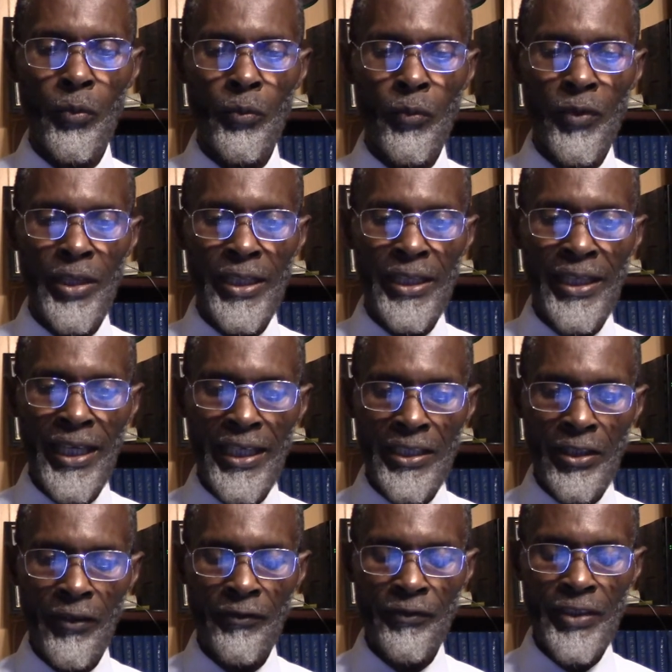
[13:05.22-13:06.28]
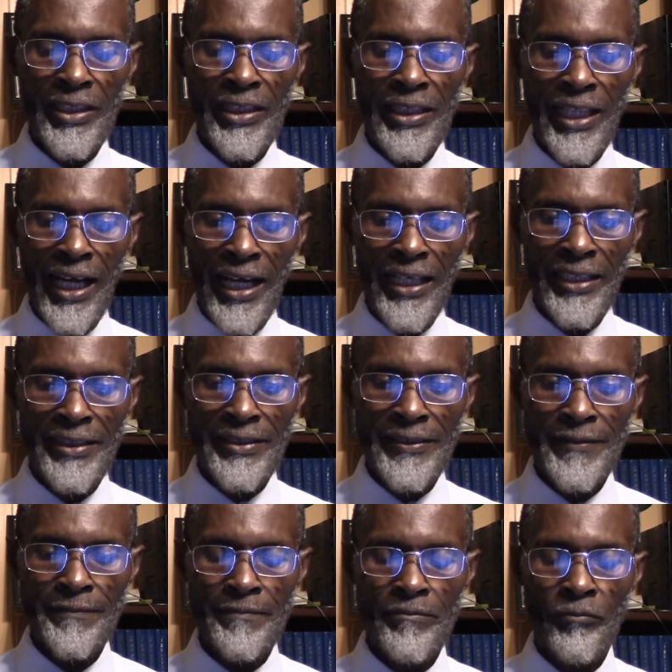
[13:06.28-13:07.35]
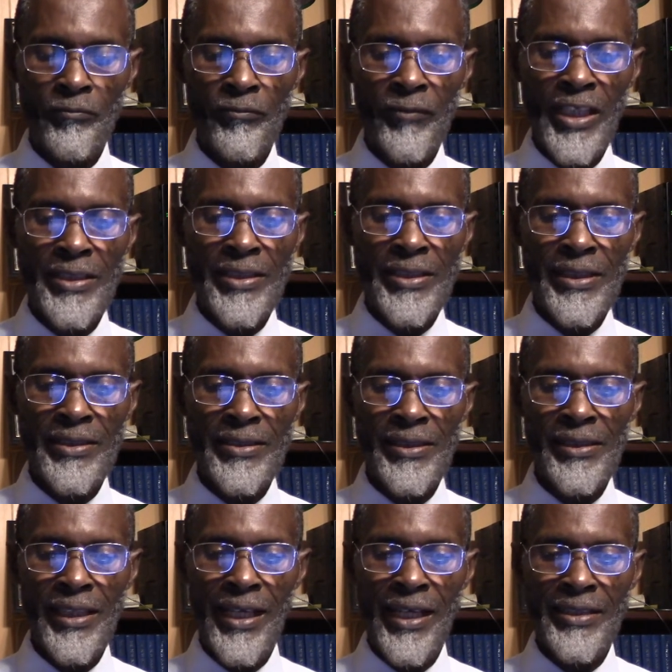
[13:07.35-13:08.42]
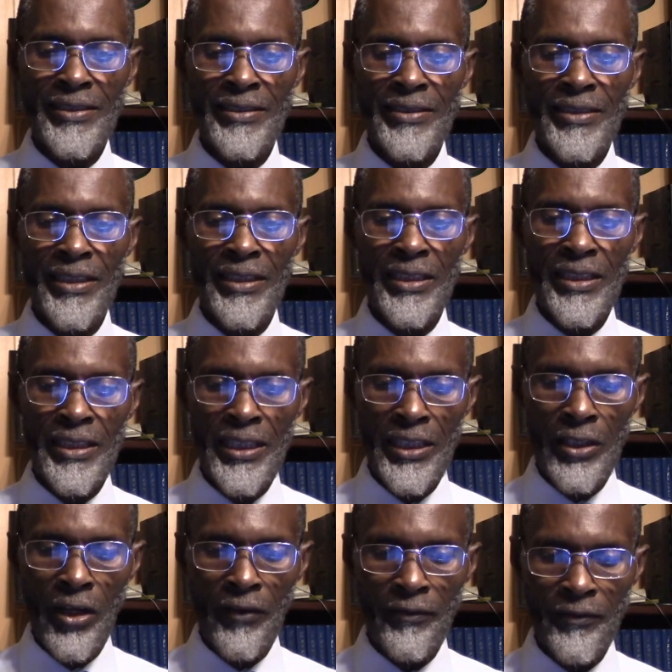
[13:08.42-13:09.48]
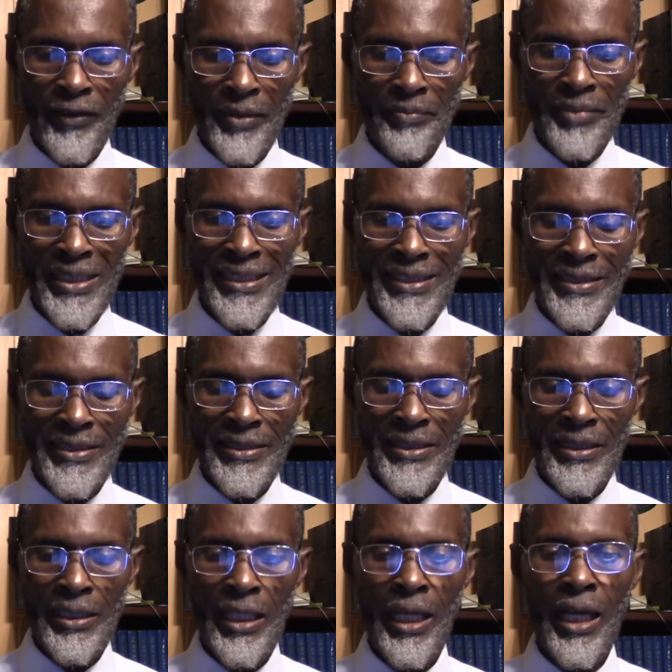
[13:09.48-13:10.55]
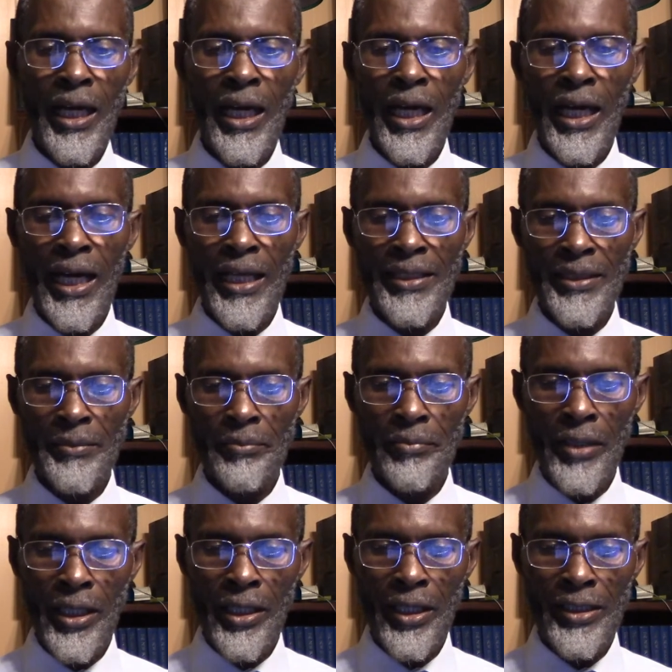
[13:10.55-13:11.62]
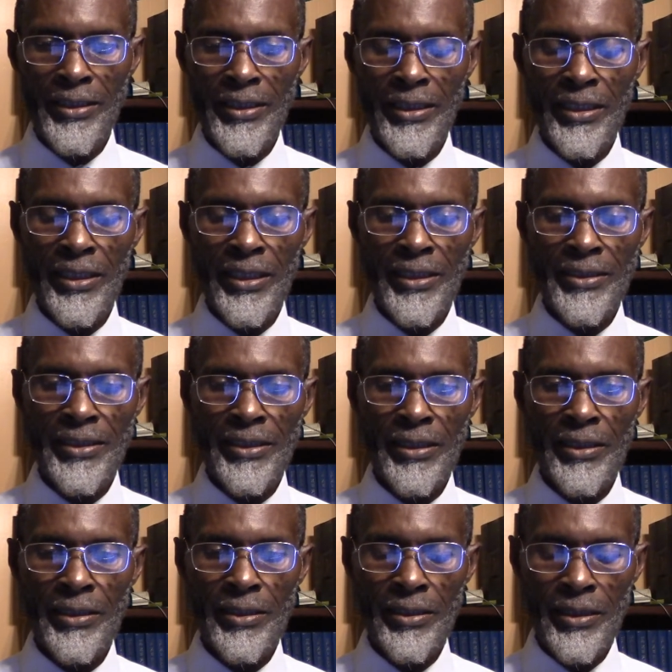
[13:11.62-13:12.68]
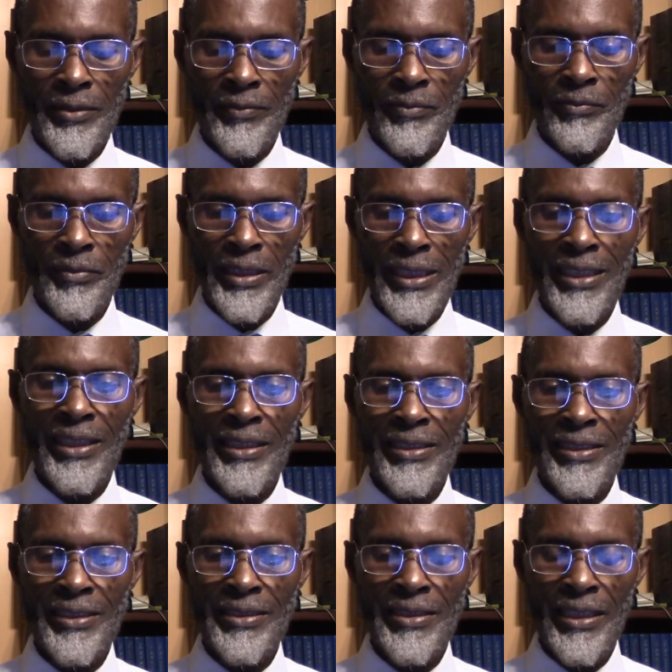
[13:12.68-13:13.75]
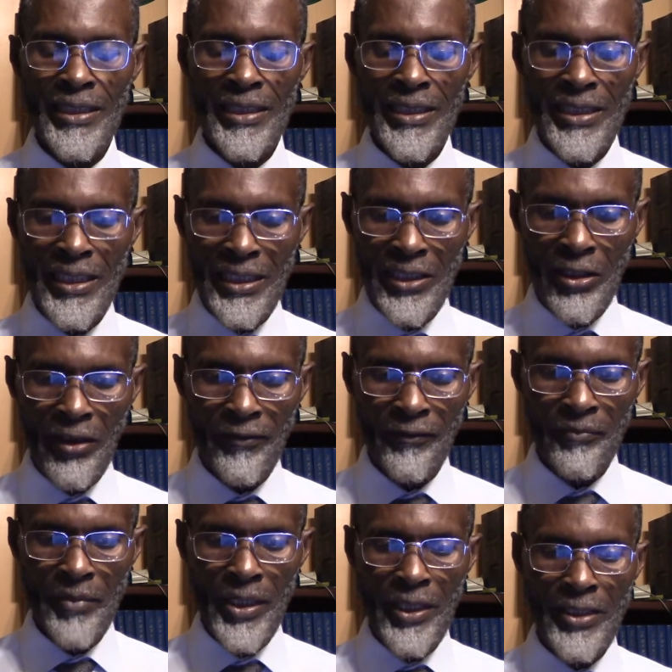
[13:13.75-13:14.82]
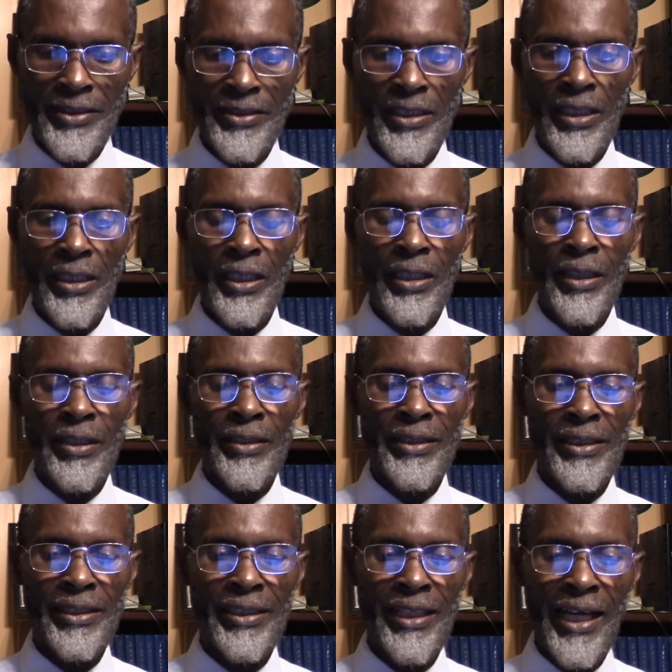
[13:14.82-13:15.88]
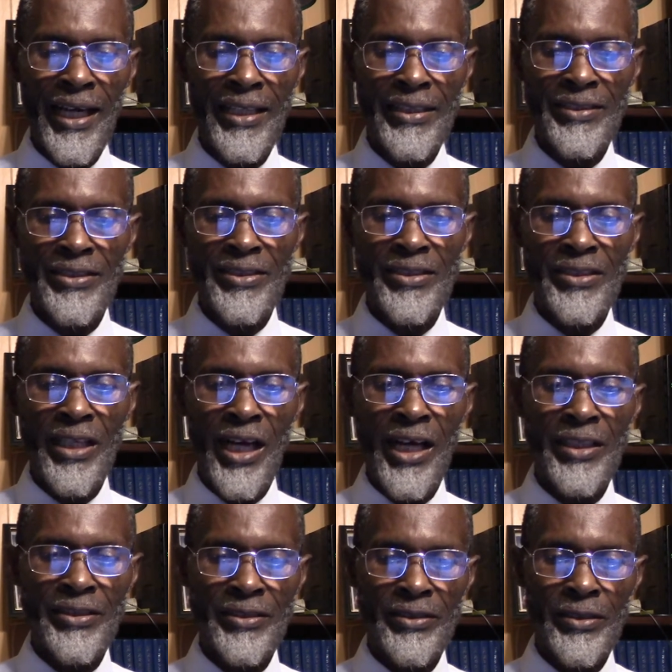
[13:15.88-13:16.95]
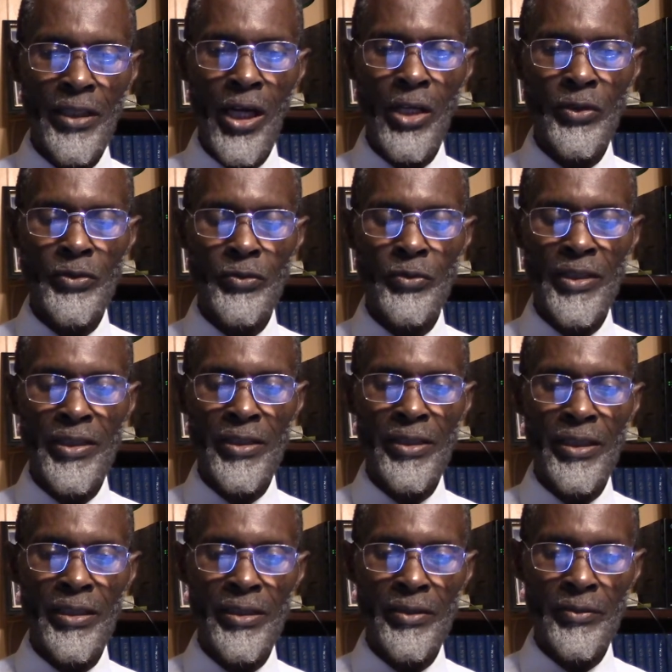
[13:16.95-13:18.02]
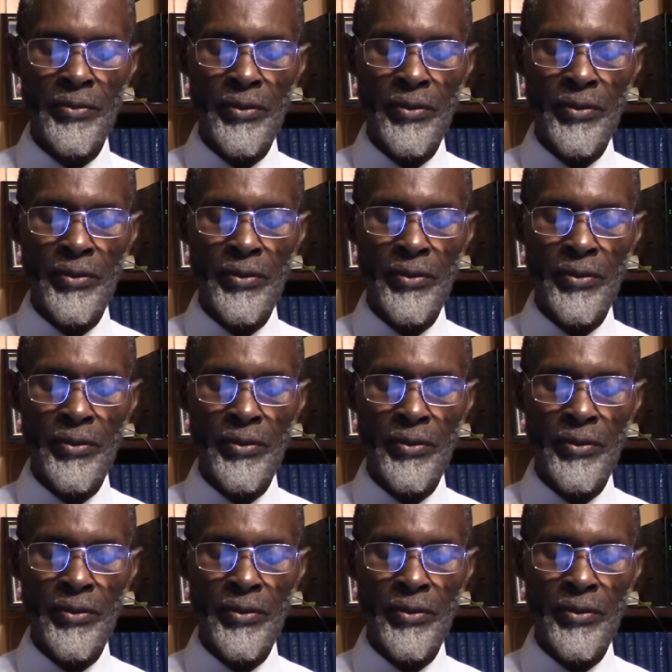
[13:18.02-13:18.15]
The head of the lion, since the lion is the king of the beast, and the bird is, the eagle is the king of birds, the lion start out with the